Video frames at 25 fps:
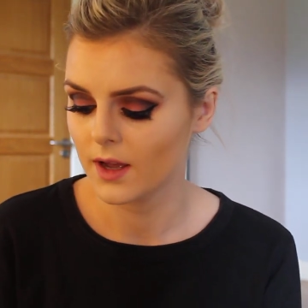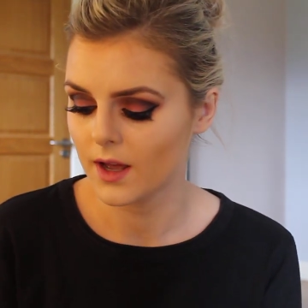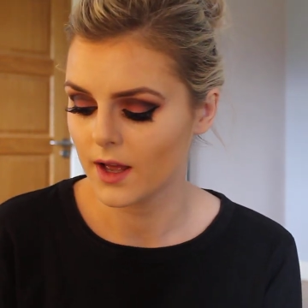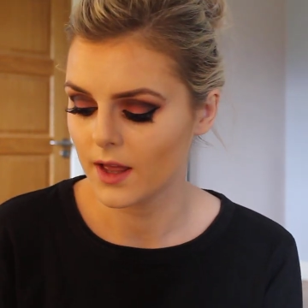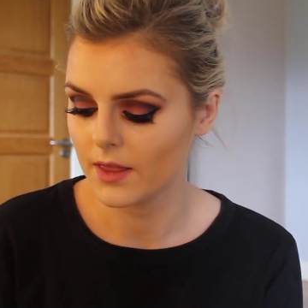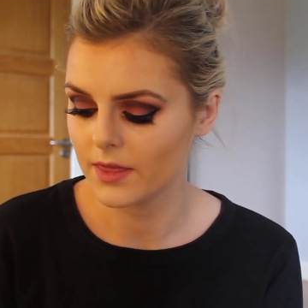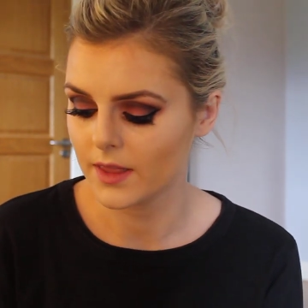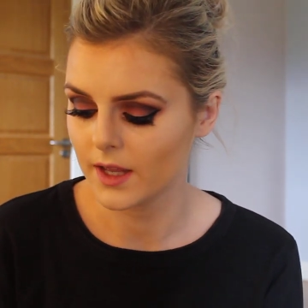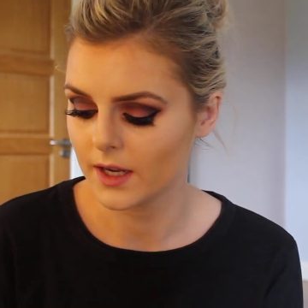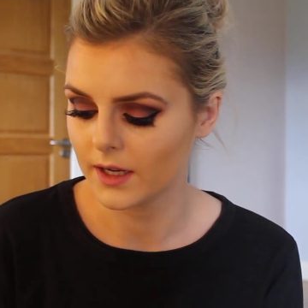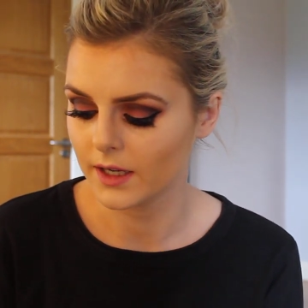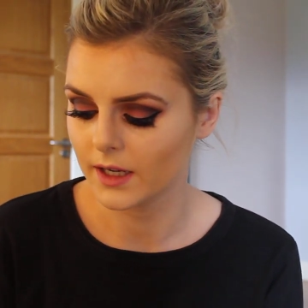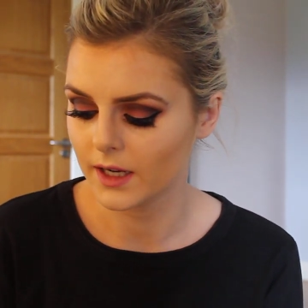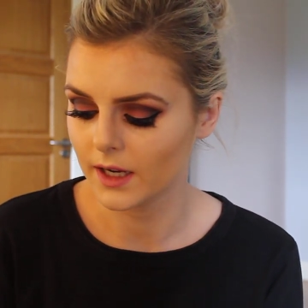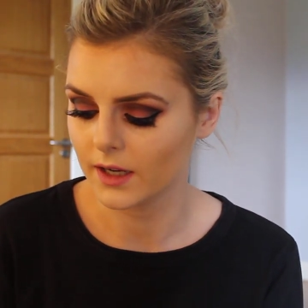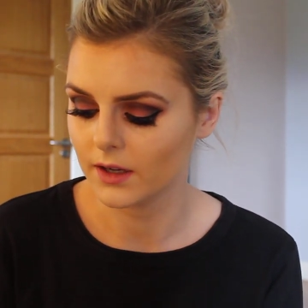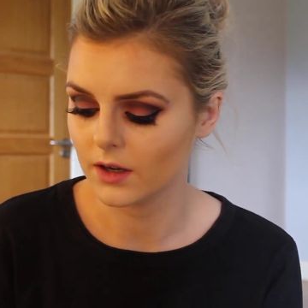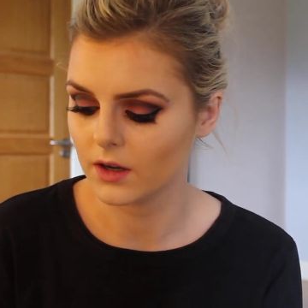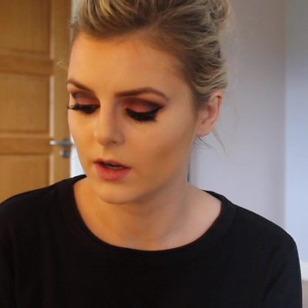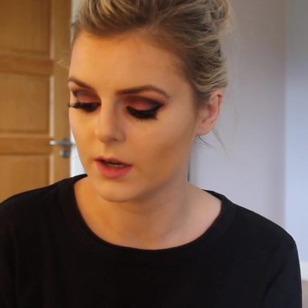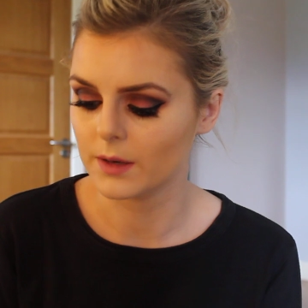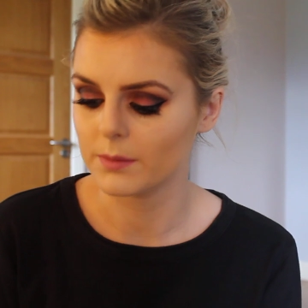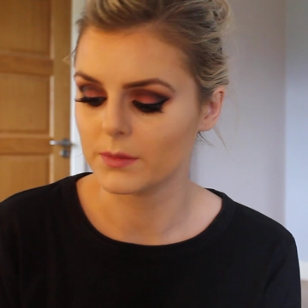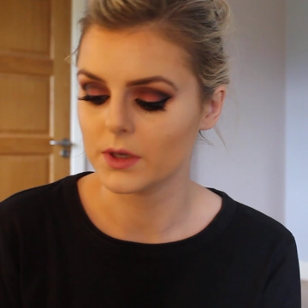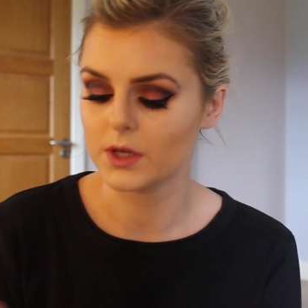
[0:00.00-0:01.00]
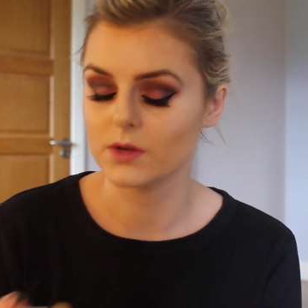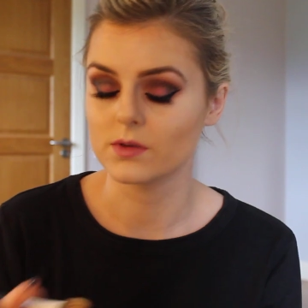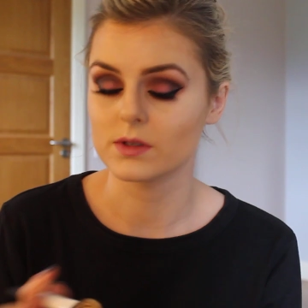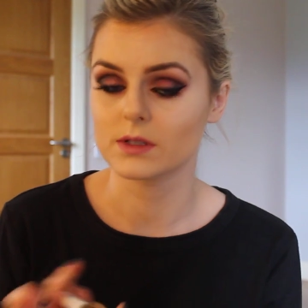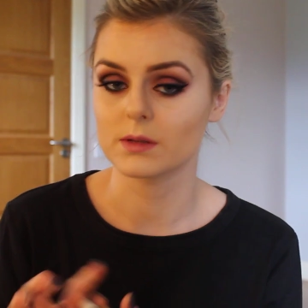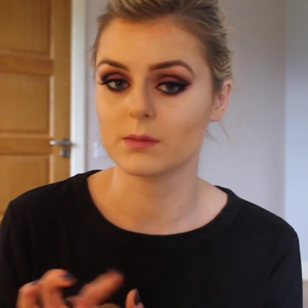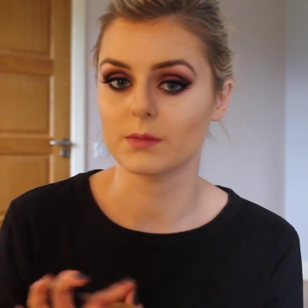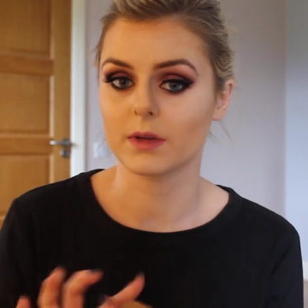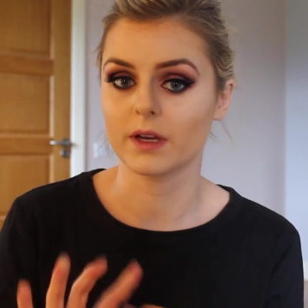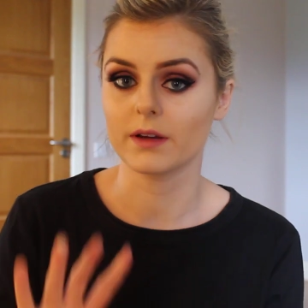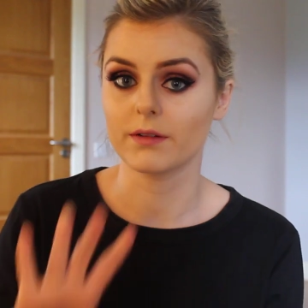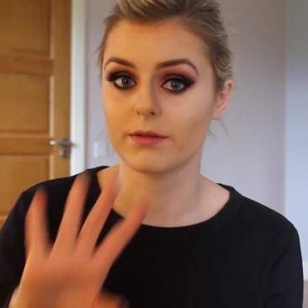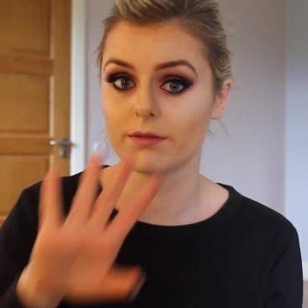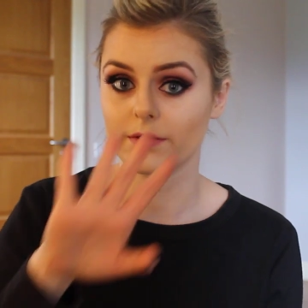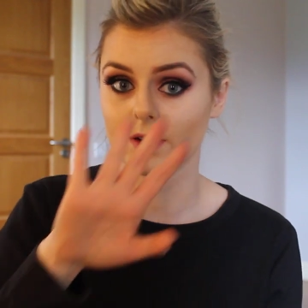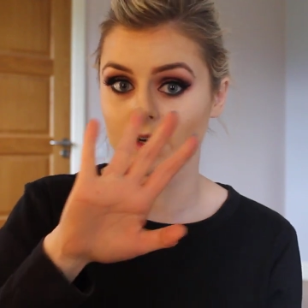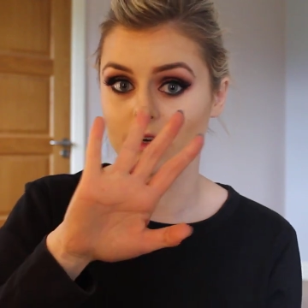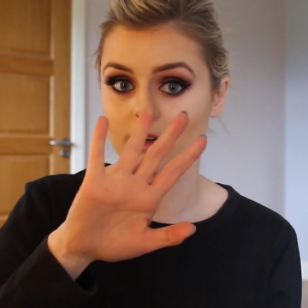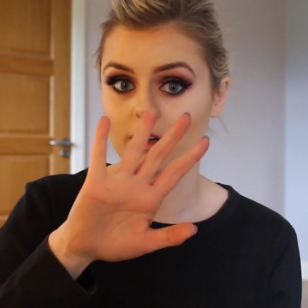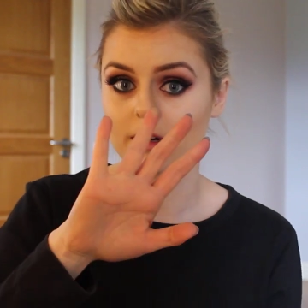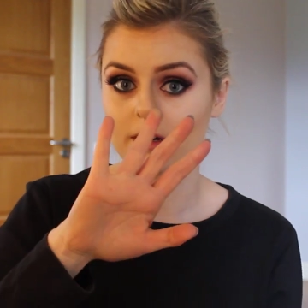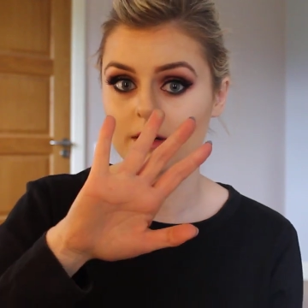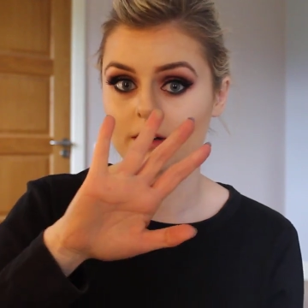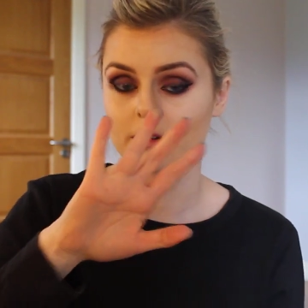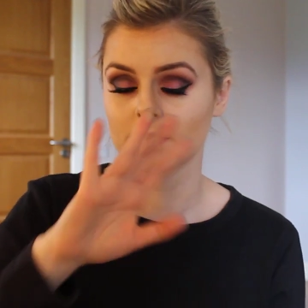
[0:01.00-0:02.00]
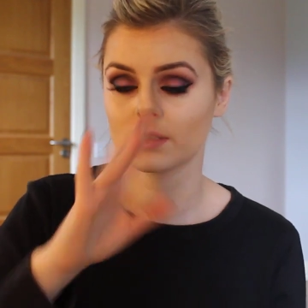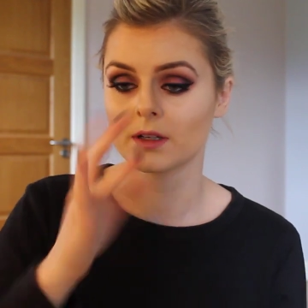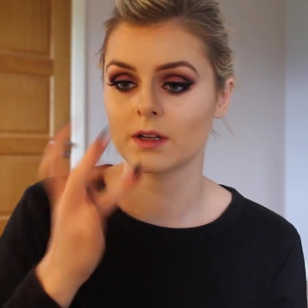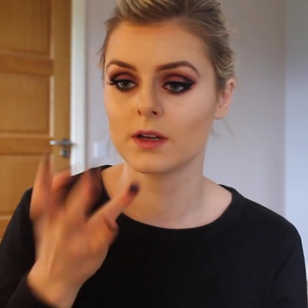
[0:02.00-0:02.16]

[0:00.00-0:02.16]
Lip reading: And then again, I'm using my finger.